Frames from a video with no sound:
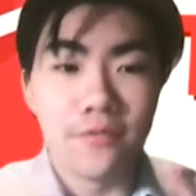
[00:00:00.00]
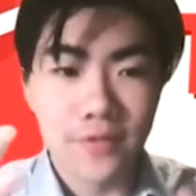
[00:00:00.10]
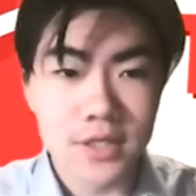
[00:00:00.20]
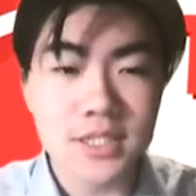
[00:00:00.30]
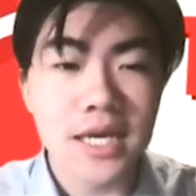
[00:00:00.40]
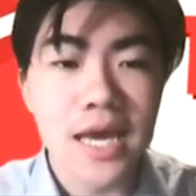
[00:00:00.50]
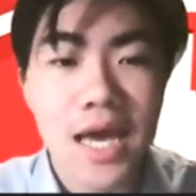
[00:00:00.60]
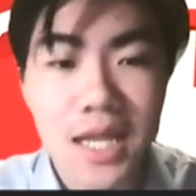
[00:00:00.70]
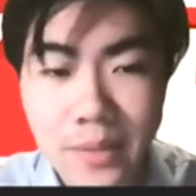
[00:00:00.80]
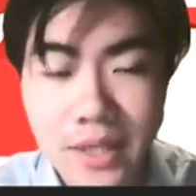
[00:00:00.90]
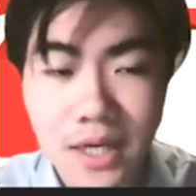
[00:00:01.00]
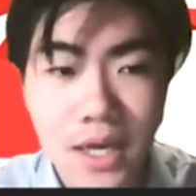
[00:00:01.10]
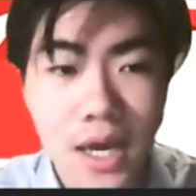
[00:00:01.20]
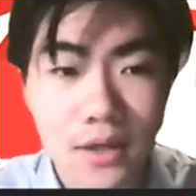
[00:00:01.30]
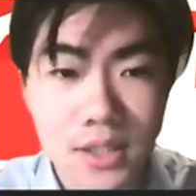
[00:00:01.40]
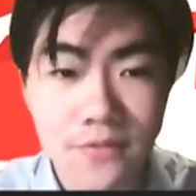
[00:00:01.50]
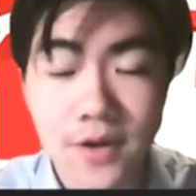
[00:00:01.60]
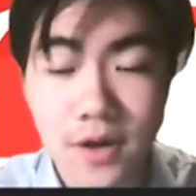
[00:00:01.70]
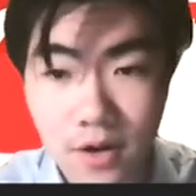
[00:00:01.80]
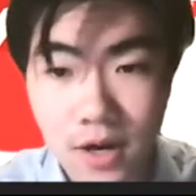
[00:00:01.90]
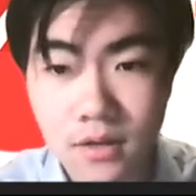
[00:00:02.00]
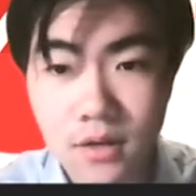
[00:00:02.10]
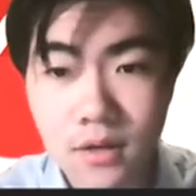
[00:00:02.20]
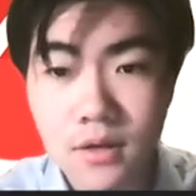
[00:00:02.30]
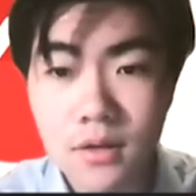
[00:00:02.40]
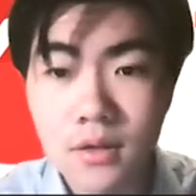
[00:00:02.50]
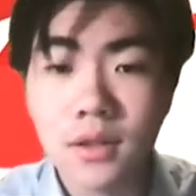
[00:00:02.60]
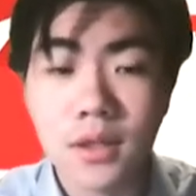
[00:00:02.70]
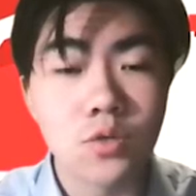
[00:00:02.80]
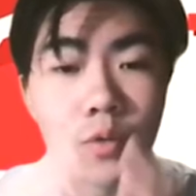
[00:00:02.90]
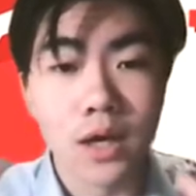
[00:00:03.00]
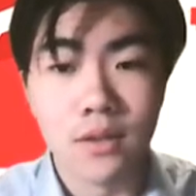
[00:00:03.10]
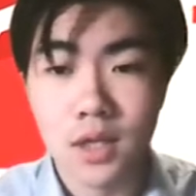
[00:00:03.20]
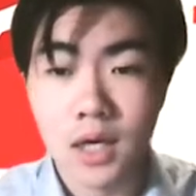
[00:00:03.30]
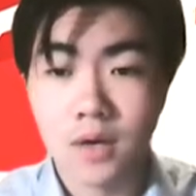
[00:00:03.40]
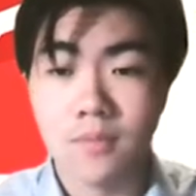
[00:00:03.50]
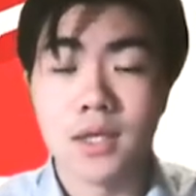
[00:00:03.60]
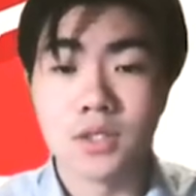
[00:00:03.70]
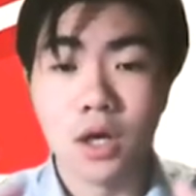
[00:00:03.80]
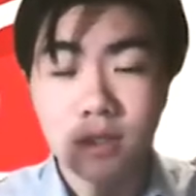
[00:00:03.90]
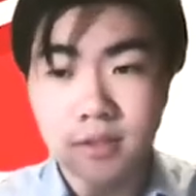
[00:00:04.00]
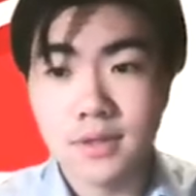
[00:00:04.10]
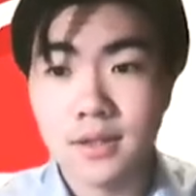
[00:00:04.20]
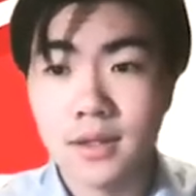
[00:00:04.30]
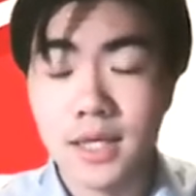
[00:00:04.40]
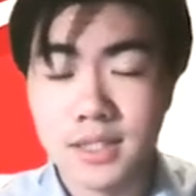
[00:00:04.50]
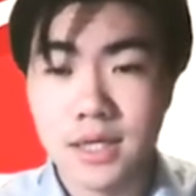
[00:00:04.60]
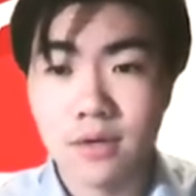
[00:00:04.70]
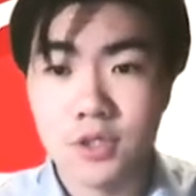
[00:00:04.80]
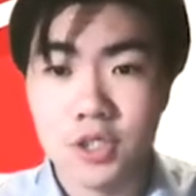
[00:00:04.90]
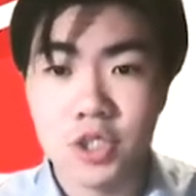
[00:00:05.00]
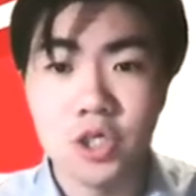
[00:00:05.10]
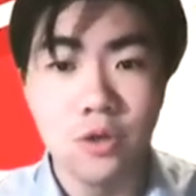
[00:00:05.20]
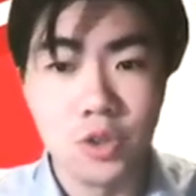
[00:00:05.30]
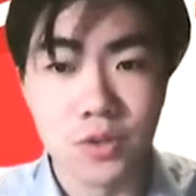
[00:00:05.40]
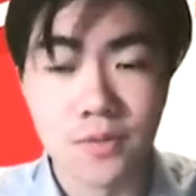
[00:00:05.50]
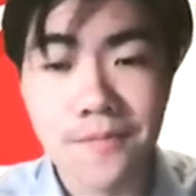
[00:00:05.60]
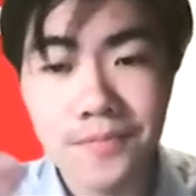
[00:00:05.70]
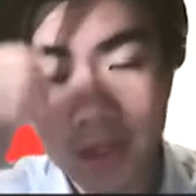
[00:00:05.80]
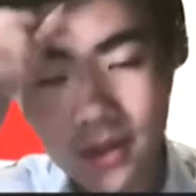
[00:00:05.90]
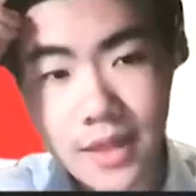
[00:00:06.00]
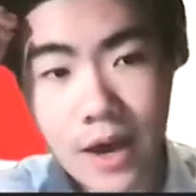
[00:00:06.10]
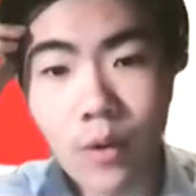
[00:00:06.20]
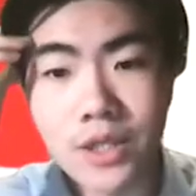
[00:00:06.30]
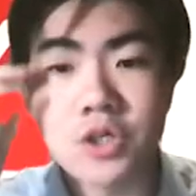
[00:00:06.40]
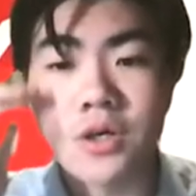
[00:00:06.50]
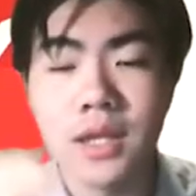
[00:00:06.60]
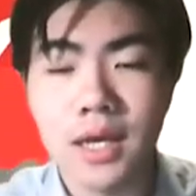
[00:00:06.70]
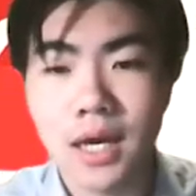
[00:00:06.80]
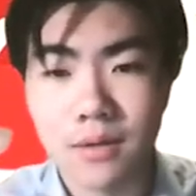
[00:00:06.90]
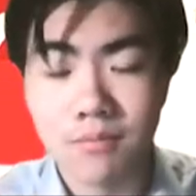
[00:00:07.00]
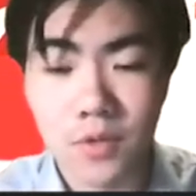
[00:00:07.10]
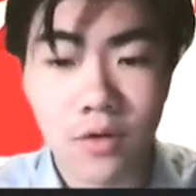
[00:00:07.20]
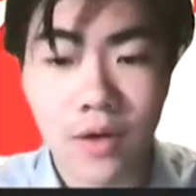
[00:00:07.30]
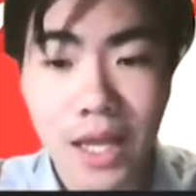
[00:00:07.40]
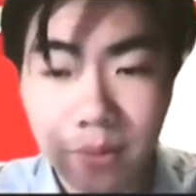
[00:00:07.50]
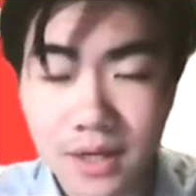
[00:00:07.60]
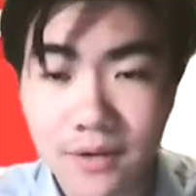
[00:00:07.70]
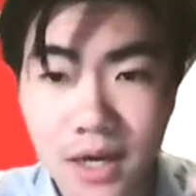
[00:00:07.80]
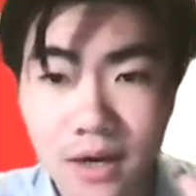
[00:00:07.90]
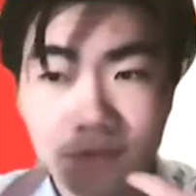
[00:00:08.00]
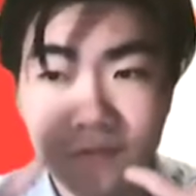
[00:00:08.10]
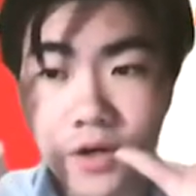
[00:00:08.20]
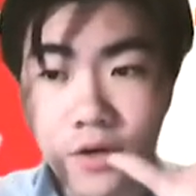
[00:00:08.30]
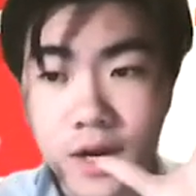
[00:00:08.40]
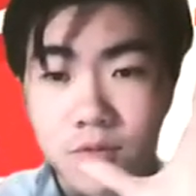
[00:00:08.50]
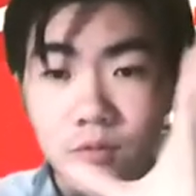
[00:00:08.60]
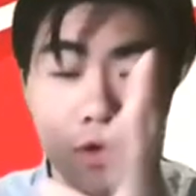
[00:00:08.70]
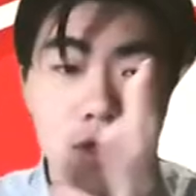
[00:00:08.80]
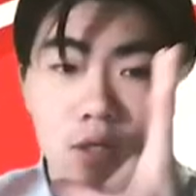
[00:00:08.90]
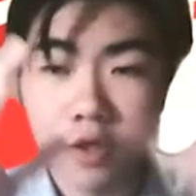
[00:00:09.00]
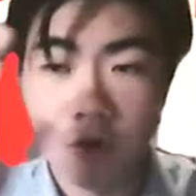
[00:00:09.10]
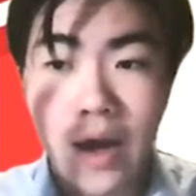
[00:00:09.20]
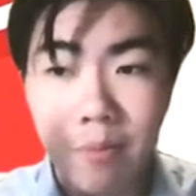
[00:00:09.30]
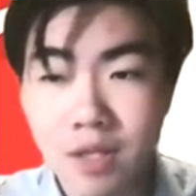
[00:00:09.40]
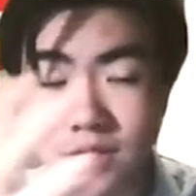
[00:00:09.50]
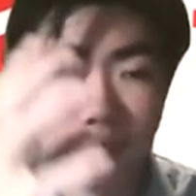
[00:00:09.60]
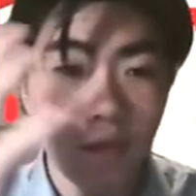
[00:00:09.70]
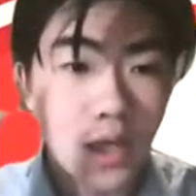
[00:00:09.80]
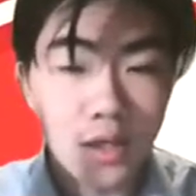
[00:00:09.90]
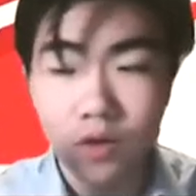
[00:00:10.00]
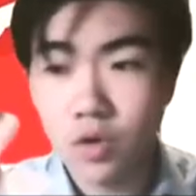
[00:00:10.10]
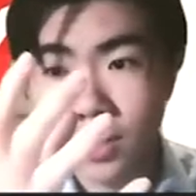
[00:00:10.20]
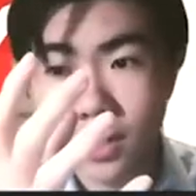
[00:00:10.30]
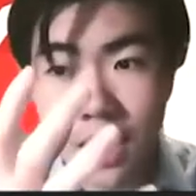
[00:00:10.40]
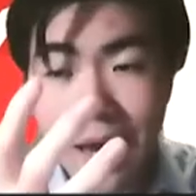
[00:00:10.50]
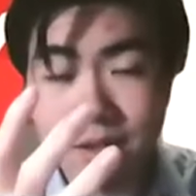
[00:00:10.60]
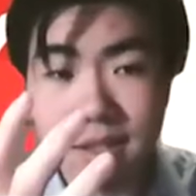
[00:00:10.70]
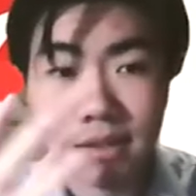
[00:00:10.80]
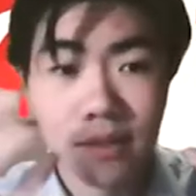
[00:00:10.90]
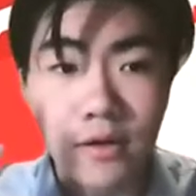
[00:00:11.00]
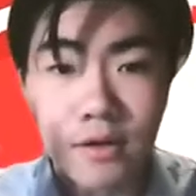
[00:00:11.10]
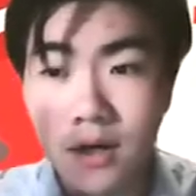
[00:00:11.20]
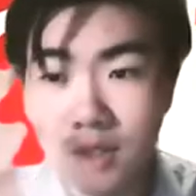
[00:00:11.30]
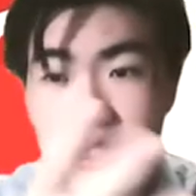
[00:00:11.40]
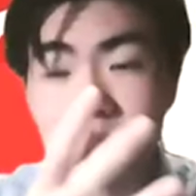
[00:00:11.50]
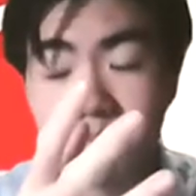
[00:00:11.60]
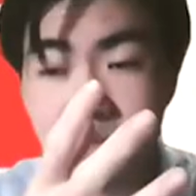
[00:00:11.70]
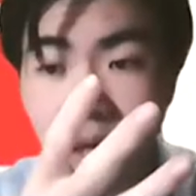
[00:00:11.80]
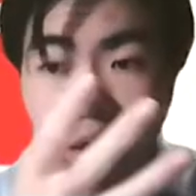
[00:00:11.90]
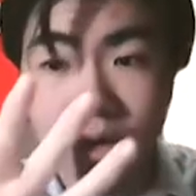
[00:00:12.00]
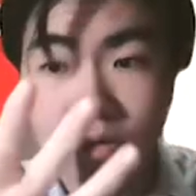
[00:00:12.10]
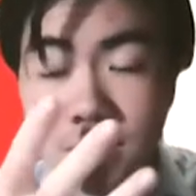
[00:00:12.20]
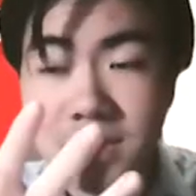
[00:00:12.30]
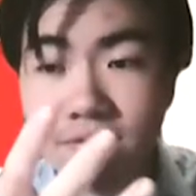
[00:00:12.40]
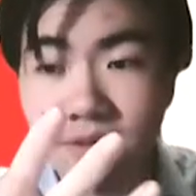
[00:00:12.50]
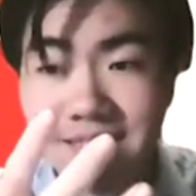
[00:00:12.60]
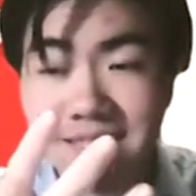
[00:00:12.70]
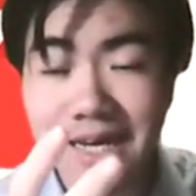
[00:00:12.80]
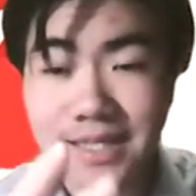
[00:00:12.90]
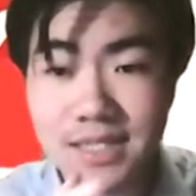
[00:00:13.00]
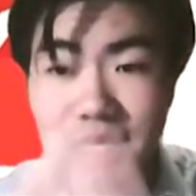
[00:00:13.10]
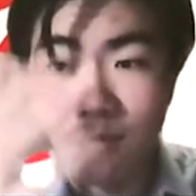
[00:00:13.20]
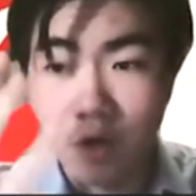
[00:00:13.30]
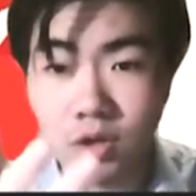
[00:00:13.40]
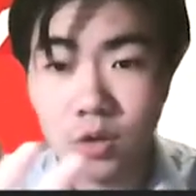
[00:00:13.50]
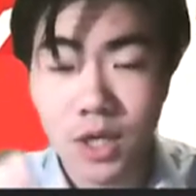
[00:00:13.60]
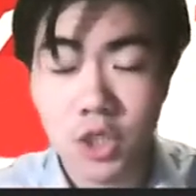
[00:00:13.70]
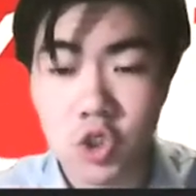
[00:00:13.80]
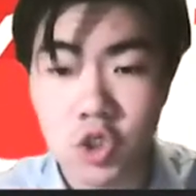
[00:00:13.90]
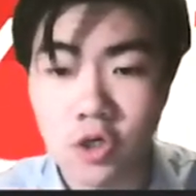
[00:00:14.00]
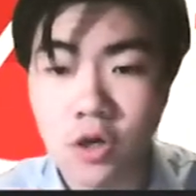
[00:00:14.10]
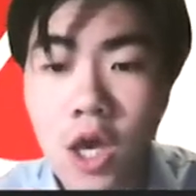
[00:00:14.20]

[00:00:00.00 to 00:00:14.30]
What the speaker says: First, Alameda County Fairground. This one is also in the links that we just shown you. That once you click on, Alameda County Fairground, or, I believe in your county, there are, specific sites where you can register,